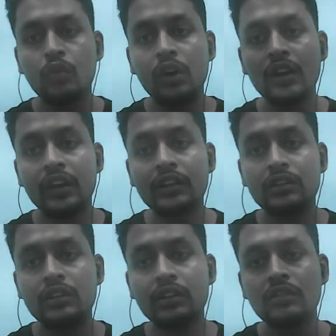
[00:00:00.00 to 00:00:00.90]

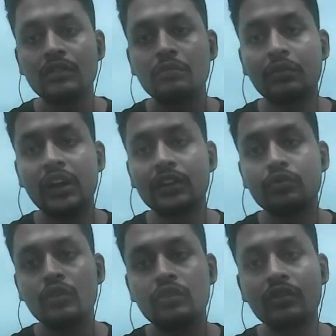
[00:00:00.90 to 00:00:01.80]
180
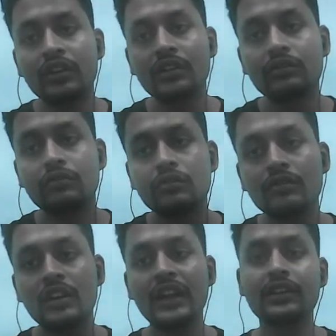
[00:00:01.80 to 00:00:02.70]
minus 120,
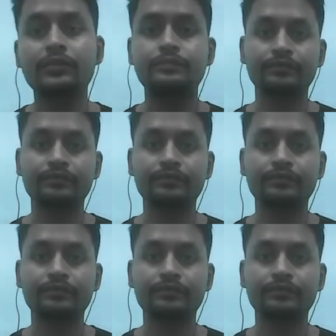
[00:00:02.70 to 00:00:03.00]
right?